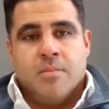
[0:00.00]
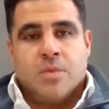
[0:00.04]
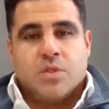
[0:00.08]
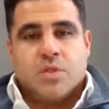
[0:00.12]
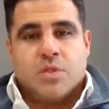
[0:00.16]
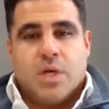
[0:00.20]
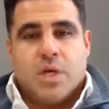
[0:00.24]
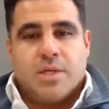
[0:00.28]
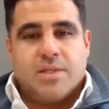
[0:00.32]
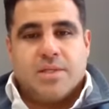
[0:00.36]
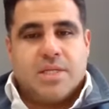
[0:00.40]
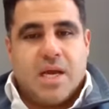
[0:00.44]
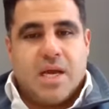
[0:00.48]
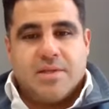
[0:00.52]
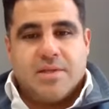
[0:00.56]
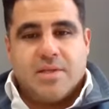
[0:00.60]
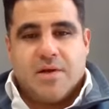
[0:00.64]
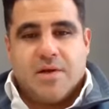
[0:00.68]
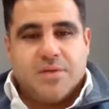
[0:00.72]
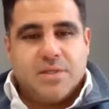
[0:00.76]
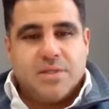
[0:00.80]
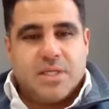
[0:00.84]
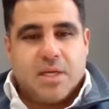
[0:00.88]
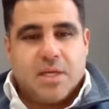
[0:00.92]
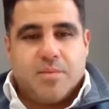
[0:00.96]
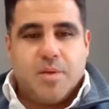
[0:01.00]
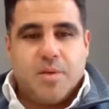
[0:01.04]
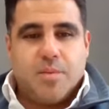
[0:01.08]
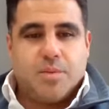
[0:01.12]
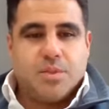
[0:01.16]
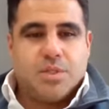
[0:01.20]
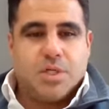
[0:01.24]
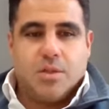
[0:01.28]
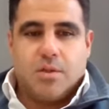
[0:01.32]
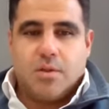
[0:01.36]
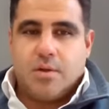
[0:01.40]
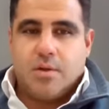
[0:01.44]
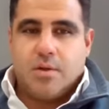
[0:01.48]
So I definitely tell people
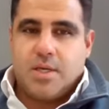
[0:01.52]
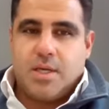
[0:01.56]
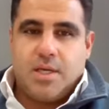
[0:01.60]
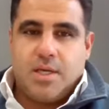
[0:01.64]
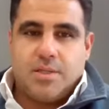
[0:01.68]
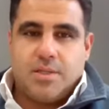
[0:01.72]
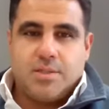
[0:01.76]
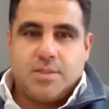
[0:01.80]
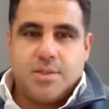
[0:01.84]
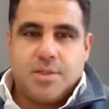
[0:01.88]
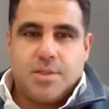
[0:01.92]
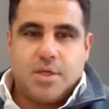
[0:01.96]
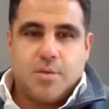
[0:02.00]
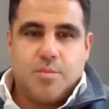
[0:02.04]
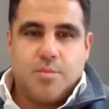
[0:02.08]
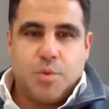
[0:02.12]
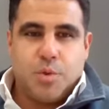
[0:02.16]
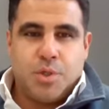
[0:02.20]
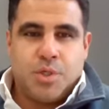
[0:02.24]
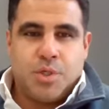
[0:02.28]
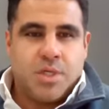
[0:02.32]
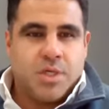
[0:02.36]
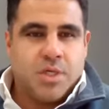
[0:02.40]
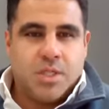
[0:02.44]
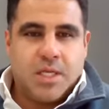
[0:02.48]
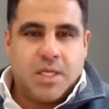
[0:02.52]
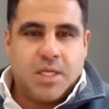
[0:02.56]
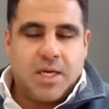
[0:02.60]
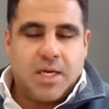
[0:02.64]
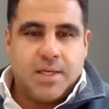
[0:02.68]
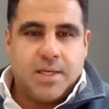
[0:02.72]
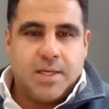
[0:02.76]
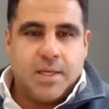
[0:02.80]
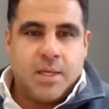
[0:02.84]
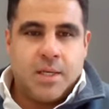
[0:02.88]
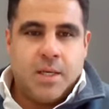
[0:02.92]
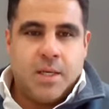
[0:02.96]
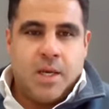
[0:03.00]
to look into the community a
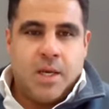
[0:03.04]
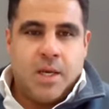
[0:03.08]
lot.